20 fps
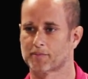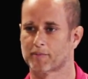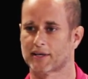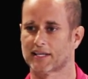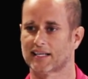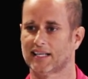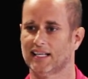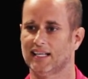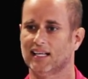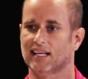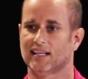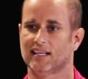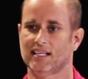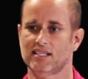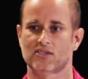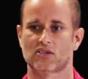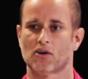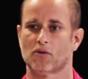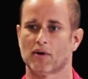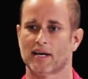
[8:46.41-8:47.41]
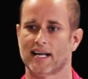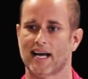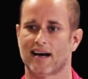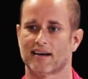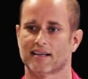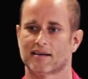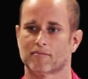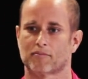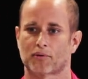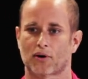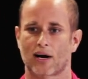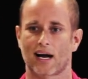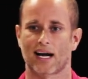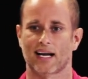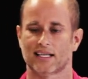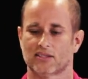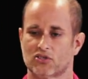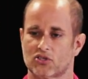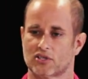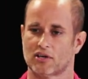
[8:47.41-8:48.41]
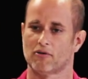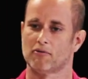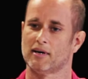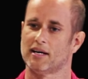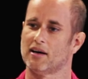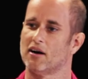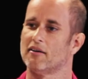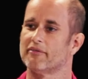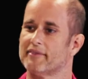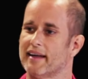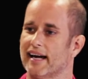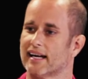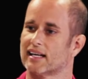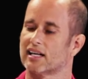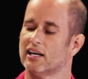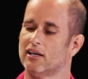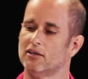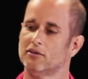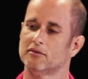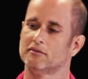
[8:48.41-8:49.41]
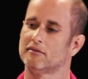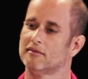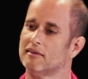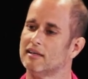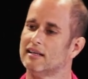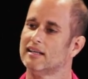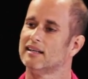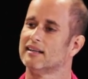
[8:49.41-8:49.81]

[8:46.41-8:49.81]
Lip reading: But again, he's going out in pride, showing off that coat